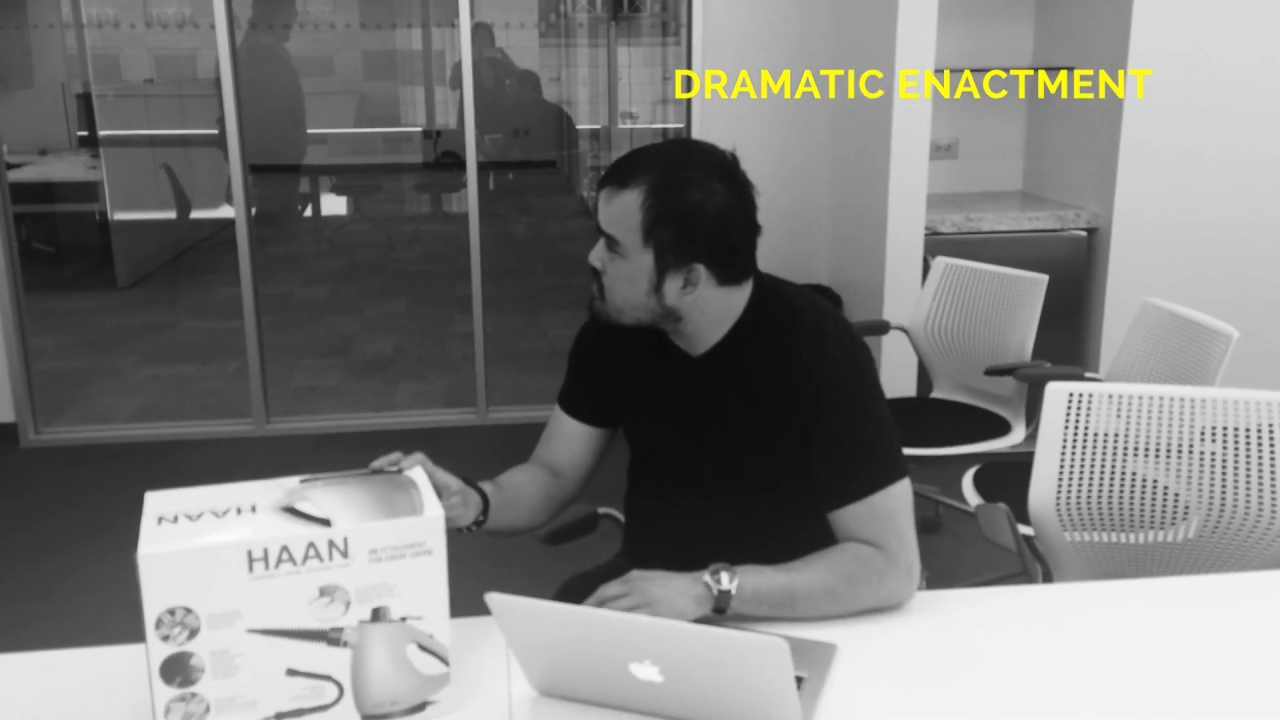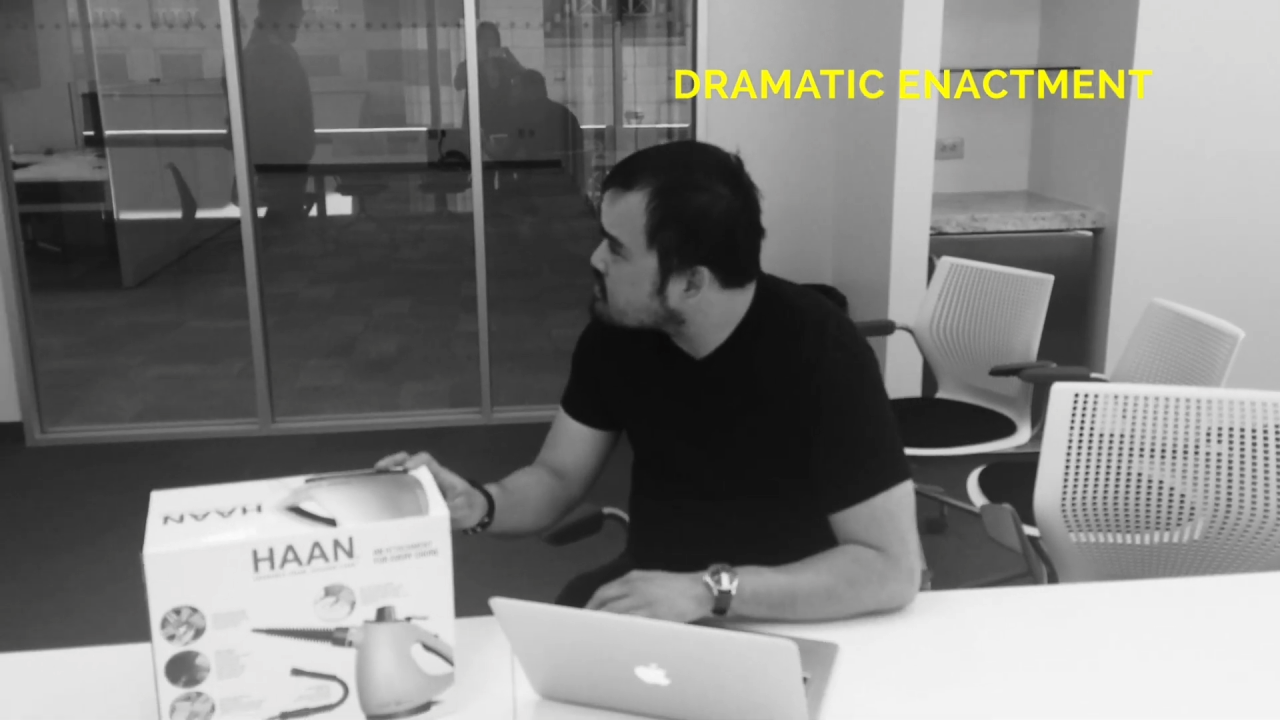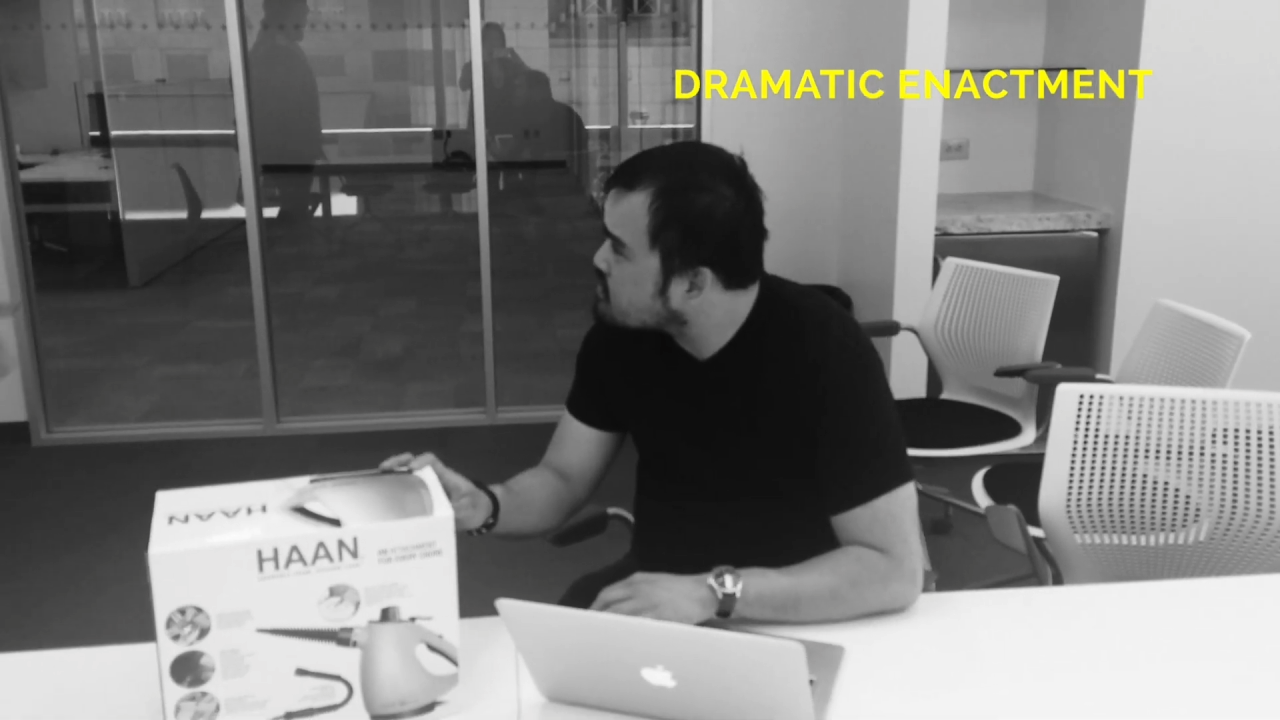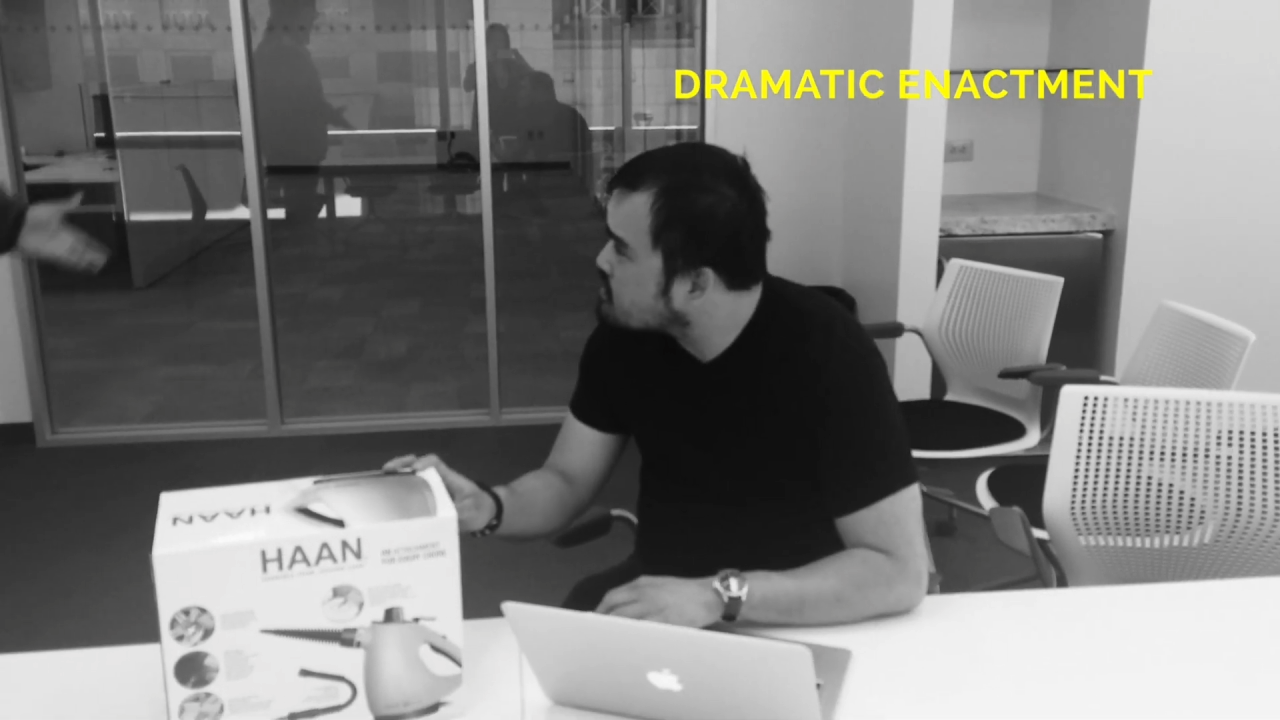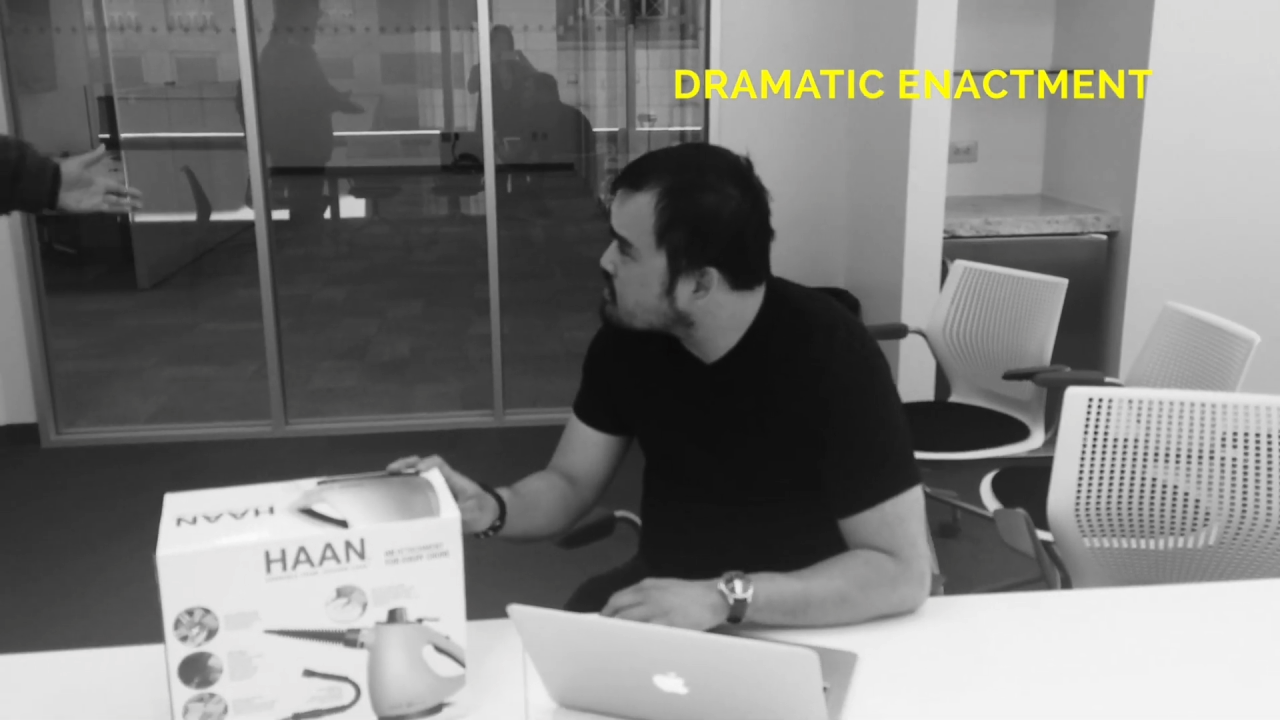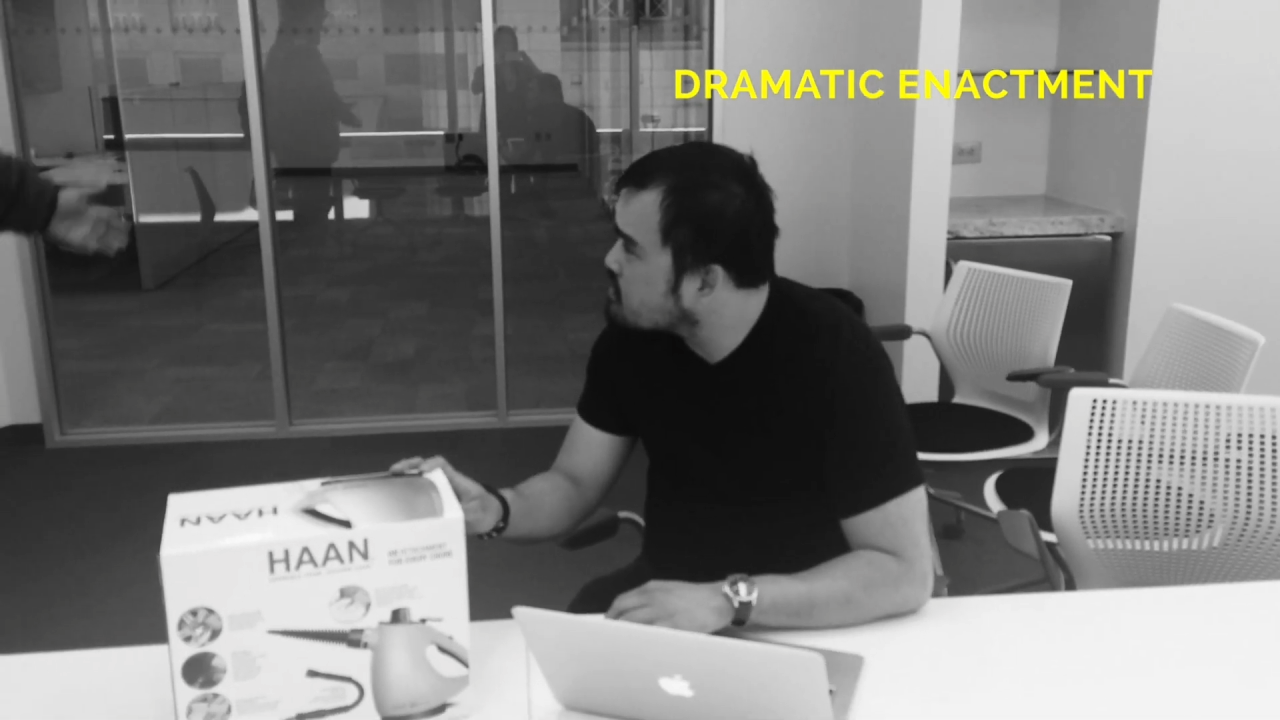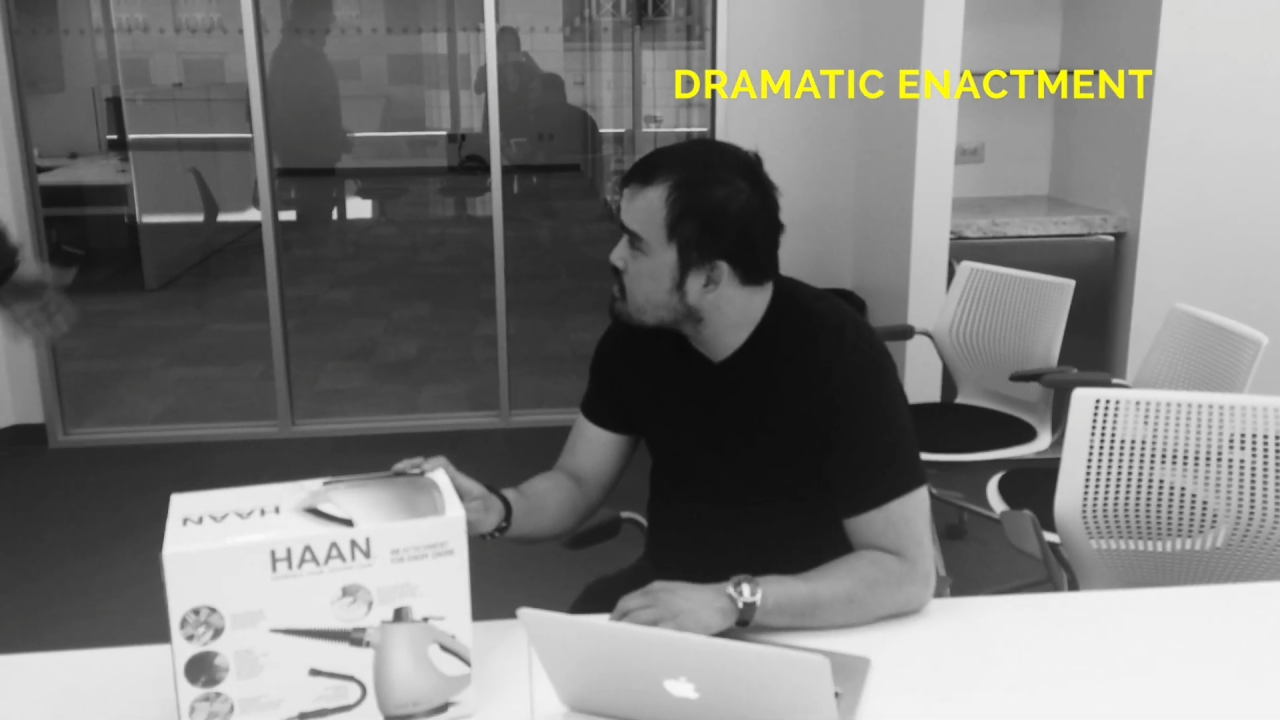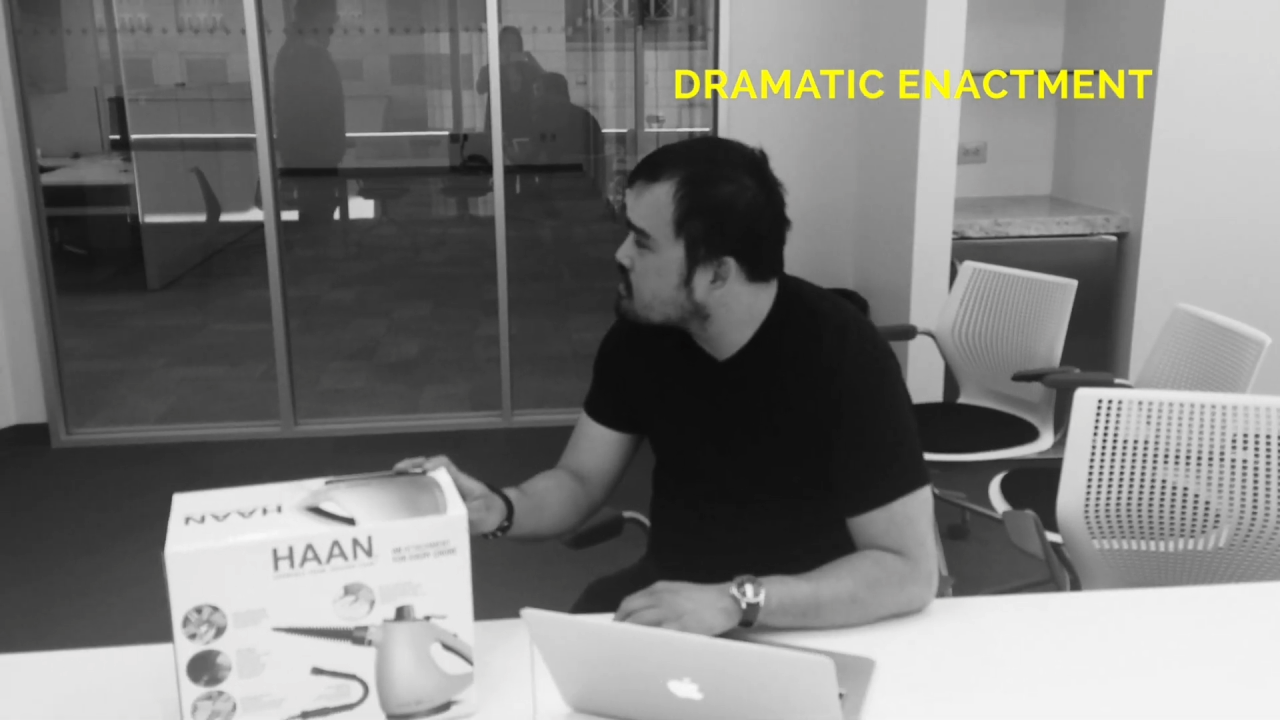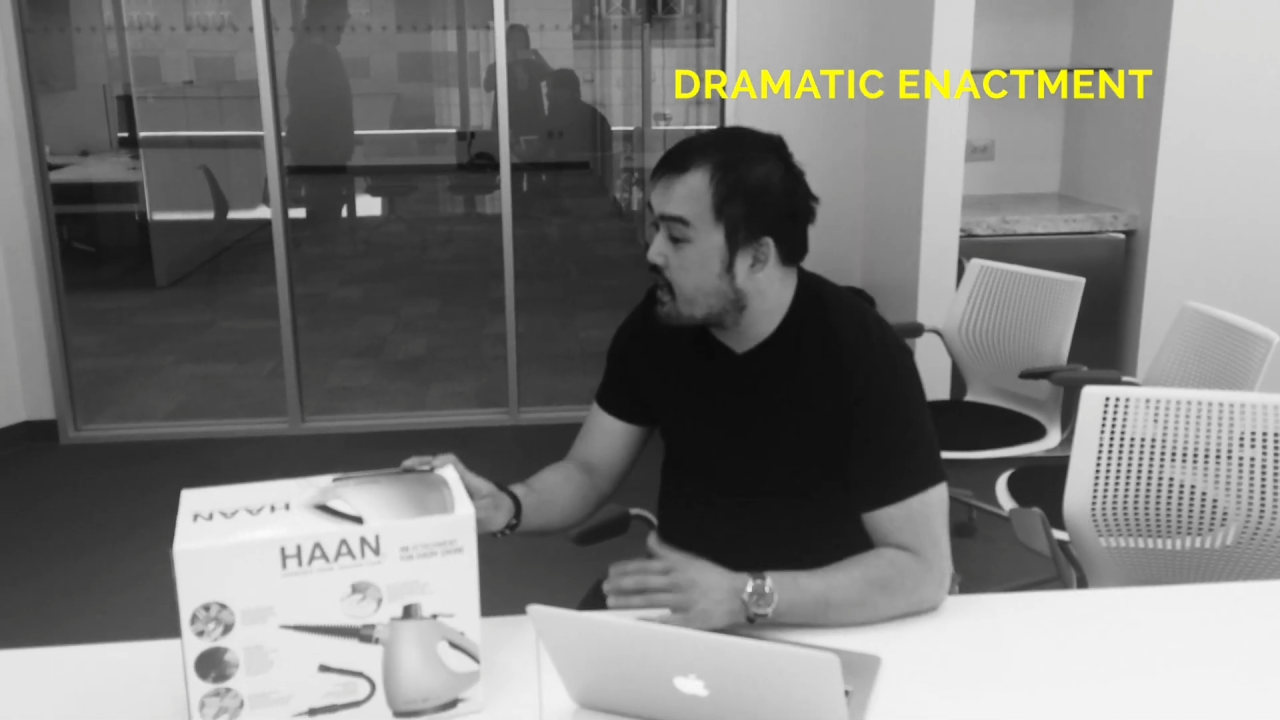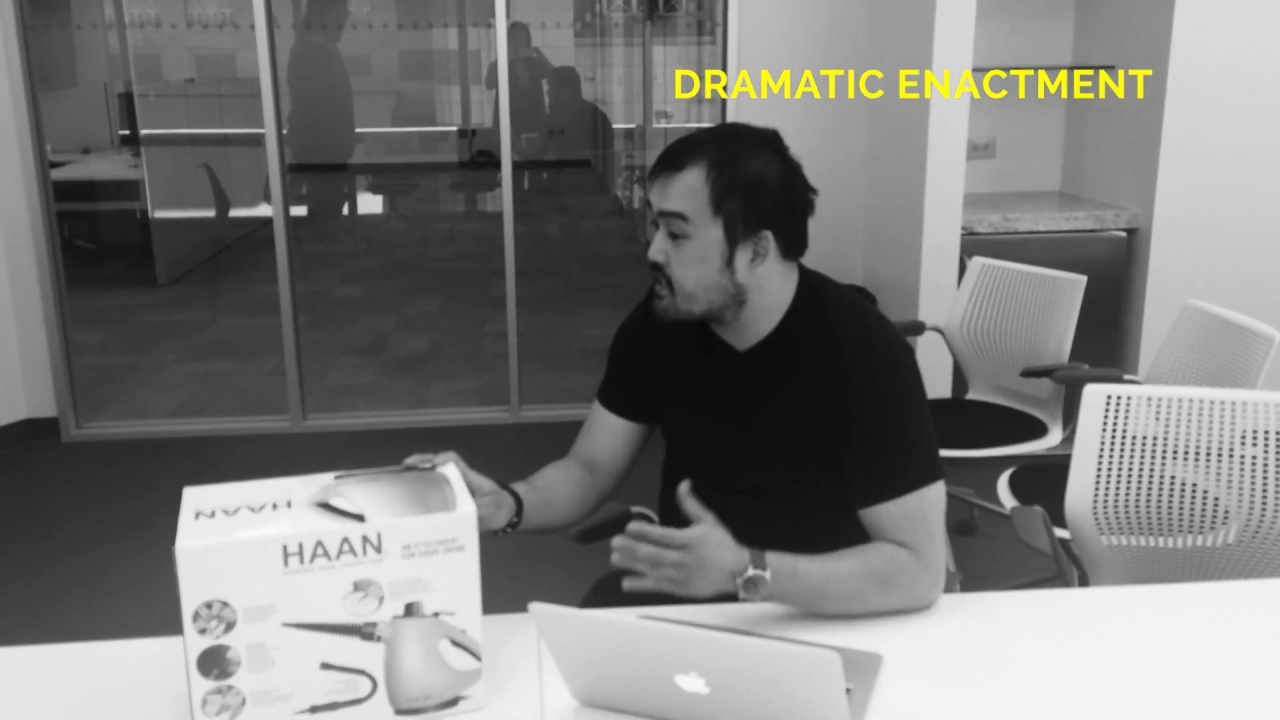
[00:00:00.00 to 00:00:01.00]

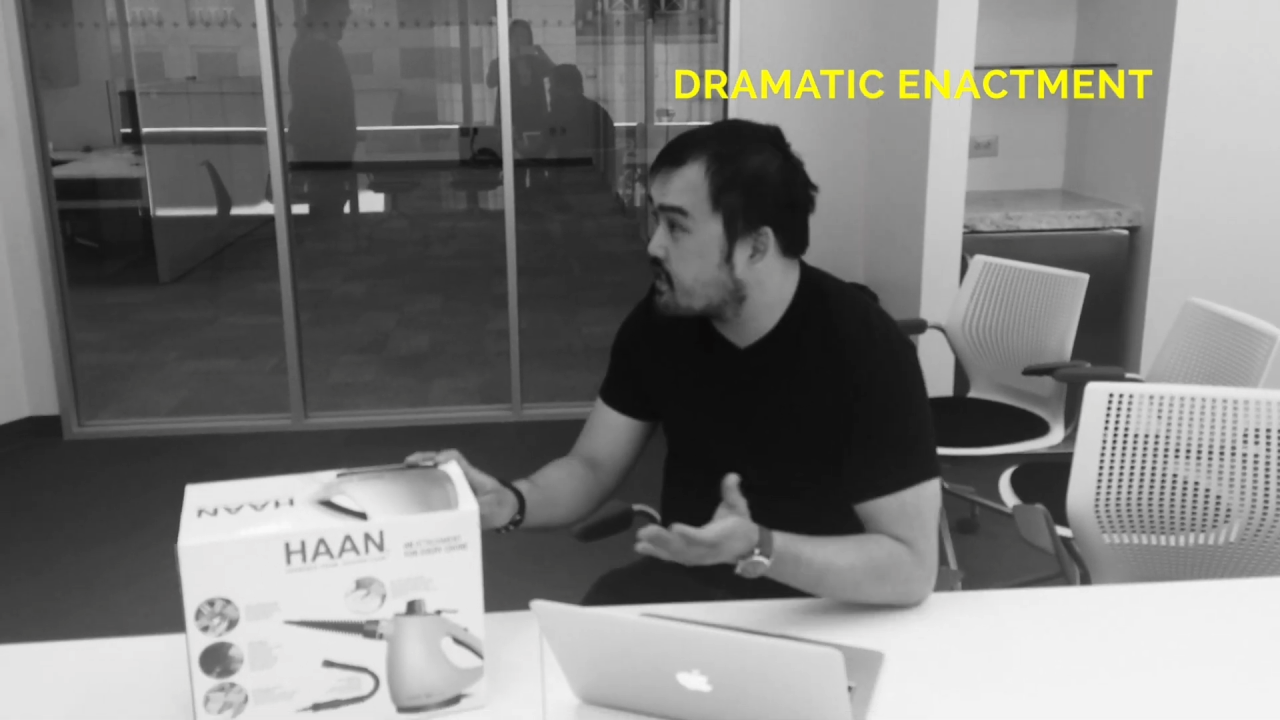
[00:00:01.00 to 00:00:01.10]
I